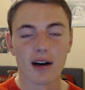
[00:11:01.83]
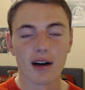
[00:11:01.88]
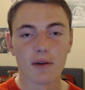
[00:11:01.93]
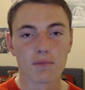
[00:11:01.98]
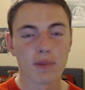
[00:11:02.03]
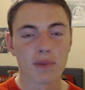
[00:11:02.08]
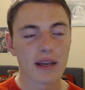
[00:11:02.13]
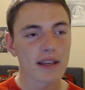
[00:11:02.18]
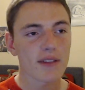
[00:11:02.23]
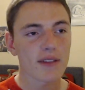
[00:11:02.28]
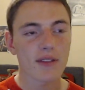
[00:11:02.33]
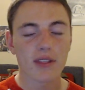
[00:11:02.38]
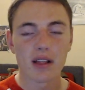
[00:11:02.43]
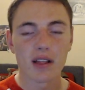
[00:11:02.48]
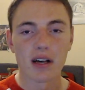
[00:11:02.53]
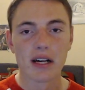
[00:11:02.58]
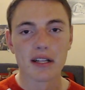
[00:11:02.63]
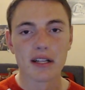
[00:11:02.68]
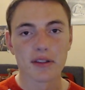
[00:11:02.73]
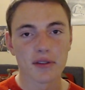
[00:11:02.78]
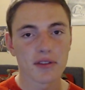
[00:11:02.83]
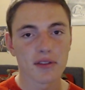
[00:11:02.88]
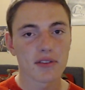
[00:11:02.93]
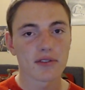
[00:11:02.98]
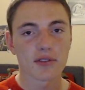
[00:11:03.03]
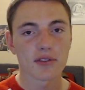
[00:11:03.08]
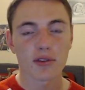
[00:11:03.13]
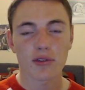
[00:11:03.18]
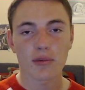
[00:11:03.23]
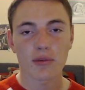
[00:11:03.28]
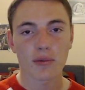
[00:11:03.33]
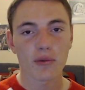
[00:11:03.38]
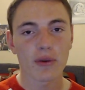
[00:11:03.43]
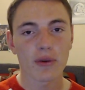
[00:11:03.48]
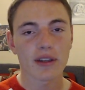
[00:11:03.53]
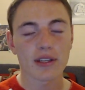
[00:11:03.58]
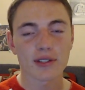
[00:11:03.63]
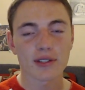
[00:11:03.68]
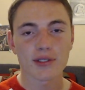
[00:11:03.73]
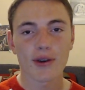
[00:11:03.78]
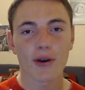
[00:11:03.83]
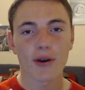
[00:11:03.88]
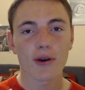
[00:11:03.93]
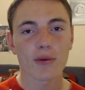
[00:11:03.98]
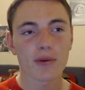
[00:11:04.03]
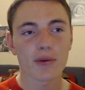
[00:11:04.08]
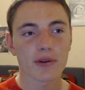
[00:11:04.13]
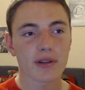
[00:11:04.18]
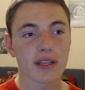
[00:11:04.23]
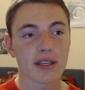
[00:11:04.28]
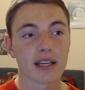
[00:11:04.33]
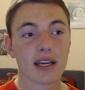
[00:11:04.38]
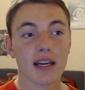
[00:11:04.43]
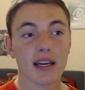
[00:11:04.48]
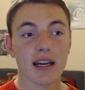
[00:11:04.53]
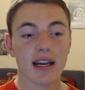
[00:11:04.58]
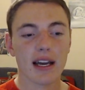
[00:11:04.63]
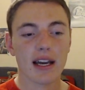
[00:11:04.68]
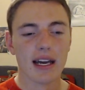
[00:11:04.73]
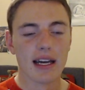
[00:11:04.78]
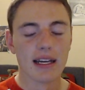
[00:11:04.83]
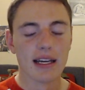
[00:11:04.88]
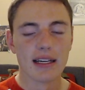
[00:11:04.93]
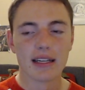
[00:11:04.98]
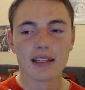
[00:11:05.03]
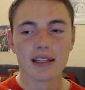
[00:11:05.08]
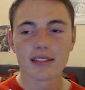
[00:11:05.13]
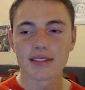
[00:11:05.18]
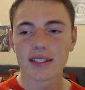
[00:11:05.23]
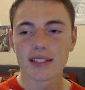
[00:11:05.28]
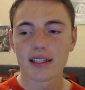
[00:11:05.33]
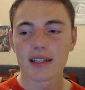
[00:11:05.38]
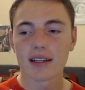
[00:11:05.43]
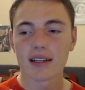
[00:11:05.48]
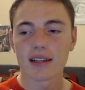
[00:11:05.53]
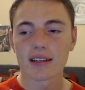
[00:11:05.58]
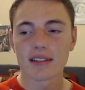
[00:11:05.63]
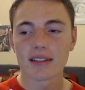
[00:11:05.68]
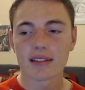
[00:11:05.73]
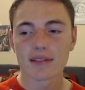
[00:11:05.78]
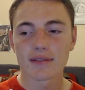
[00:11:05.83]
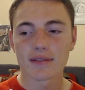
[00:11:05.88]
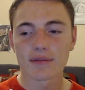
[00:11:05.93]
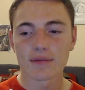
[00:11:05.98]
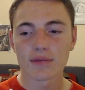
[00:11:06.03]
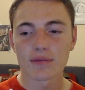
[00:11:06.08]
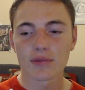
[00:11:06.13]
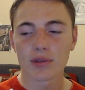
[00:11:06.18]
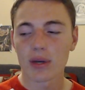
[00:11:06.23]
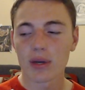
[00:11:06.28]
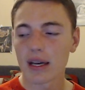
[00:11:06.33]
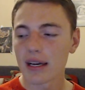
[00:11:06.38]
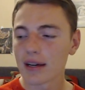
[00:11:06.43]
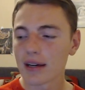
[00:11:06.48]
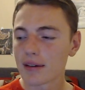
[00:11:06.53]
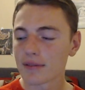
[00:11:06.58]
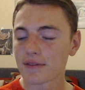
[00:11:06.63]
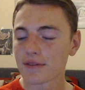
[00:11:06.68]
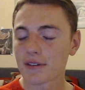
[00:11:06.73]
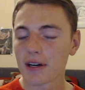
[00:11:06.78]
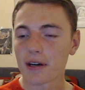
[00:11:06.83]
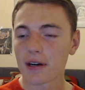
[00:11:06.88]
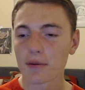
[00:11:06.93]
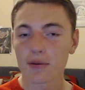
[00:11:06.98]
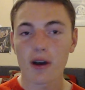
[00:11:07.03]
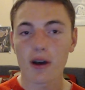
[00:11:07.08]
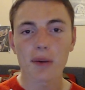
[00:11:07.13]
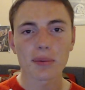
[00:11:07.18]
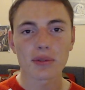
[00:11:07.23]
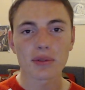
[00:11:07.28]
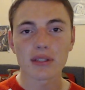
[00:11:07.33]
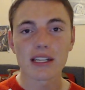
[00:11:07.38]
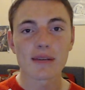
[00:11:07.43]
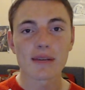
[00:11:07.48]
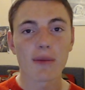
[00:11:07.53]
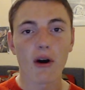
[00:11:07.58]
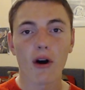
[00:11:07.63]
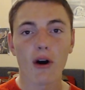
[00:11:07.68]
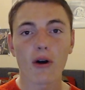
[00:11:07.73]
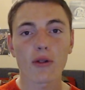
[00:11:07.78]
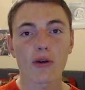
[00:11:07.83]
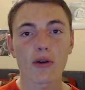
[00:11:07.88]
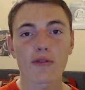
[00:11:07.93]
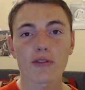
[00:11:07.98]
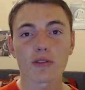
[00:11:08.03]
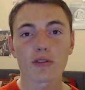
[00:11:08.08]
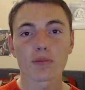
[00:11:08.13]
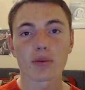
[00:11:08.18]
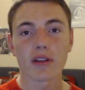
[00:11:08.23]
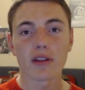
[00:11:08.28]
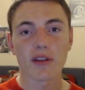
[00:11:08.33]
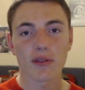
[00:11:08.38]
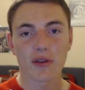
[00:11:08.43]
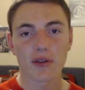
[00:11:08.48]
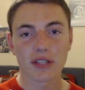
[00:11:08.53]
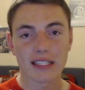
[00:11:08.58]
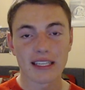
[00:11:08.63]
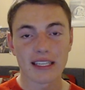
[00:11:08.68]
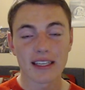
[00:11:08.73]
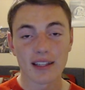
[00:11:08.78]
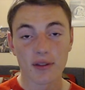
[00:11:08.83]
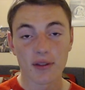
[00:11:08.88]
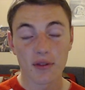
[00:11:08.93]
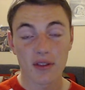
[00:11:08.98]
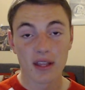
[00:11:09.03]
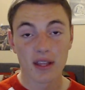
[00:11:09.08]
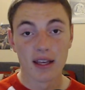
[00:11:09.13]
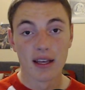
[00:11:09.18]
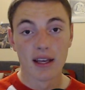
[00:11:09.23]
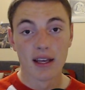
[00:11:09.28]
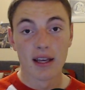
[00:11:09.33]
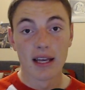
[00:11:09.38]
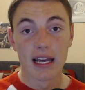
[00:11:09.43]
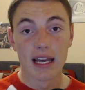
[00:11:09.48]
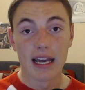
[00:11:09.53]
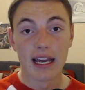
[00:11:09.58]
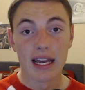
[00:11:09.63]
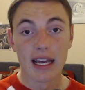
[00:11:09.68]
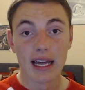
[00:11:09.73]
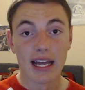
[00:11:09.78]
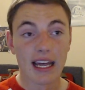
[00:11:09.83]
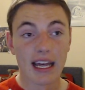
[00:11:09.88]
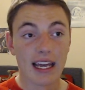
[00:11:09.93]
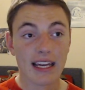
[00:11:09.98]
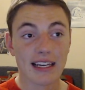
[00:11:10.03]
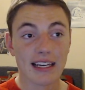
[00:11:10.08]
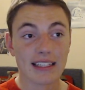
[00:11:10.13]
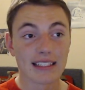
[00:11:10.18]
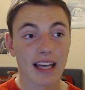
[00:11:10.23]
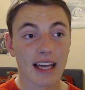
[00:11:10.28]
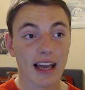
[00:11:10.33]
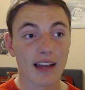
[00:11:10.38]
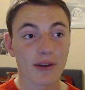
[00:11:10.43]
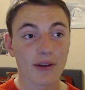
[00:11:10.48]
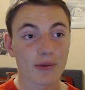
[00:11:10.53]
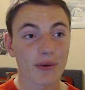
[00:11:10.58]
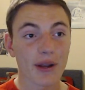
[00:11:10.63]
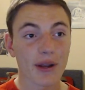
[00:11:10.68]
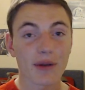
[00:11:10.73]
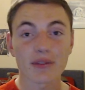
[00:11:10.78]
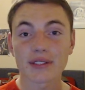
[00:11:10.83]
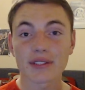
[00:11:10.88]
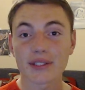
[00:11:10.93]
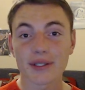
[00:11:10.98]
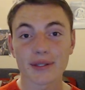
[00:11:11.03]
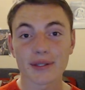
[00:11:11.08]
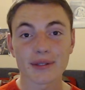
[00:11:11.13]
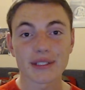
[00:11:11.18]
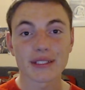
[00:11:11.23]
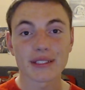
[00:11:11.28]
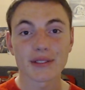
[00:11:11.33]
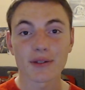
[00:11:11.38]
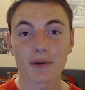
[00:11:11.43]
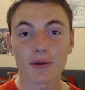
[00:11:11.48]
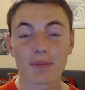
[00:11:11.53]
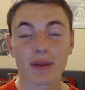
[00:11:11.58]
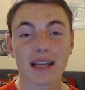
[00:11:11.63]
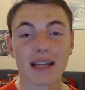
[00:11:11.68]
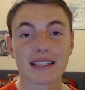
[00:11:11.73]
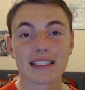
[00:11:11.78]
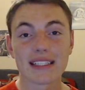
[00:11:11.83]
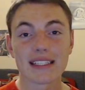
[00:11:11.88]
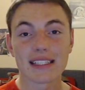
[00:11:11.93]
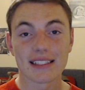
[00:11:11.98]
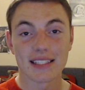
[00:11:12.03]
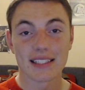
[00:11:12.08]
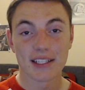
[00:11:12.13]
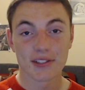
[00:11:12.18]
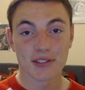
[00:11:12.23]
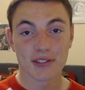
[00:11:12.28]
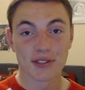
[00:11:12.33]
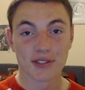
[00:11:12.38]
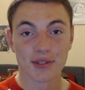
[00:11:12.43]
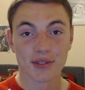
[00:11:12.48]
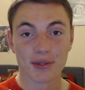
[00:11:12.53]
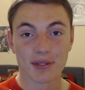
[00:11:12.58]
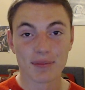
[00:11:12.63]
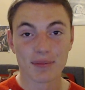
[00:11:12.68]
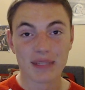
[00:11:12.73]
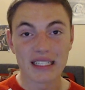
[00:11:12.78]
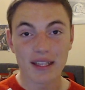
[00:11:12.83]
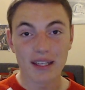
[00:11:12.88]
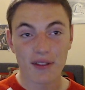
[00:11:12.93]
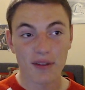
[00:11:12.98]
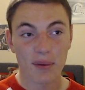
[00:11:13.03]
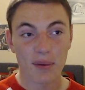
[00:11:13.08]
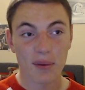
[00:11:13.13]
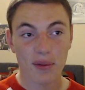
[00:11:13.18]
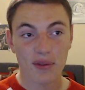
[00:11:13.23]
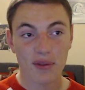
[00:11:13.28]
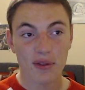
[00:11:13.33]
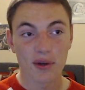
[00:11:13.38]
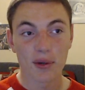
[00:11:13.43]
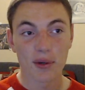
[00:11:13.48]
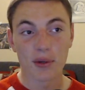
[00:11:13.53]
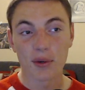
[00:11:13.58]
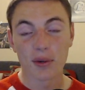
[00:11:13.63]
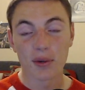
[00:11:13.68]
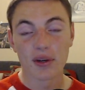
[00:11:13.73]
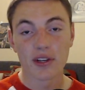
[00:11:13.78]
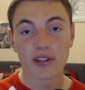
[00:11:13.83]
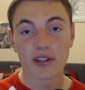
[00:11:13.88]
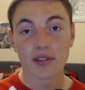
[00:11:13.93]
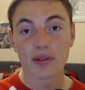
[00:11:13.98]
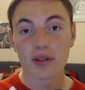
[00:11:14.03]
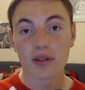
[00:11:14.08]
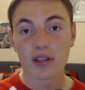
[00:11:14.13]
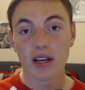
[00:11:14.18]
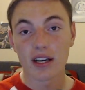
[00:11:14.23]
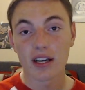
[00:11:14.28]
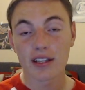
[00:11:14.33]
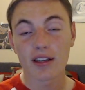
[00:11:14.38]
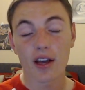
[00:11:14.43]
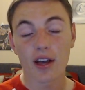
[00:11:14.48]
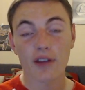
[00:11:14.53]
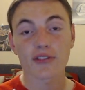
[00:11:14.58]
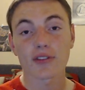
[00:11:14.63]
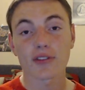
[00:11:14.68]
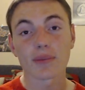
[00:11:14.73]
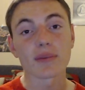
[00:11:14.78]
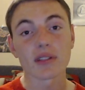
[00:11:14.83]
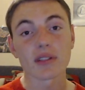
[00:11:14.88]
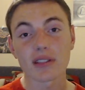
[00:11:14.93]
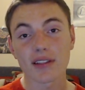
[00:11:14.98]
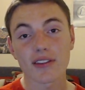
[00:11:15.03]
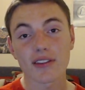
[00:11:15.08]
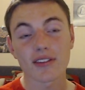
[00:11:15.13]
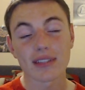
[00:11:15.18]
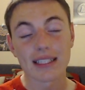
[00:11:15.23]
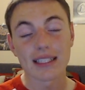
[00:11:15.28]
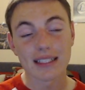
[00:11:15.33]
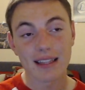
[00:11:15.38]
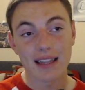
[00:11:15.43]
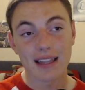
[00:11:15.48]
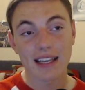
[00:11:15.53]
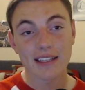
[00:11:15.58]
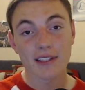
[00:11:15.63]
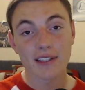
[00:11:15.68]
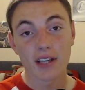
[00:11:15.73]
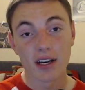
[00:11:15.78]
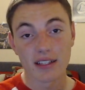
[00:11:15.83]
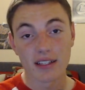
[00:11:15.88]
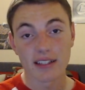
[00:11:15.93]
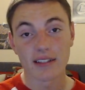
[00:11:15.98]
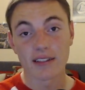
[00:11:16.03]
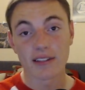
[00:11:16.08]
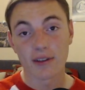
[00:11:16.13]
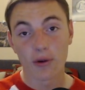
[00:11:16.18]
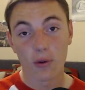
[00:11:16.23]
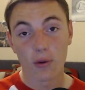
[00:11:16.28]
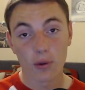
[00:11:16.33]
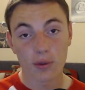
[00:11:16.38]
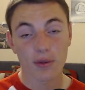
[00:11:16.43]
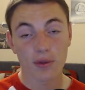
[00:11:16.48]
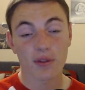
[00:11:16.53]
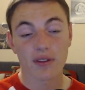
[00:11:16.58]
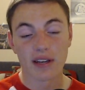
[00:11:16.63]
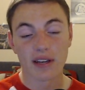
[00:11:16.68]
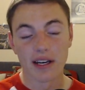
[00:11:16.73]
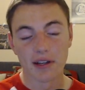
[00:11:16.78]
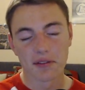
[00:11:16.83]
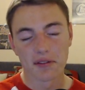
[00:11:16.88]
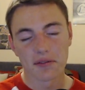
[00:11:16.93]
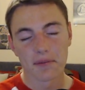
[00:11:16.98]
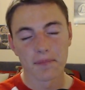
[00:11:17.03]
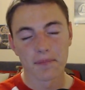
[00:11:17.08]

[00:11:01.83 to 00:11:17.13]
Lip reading: bass lines, just some great guitar work, and you have Robert Lamb all over the place on keys, and I rarely heard it or paid any attention to it because I was so accustomed to listening to that cutting horn sound.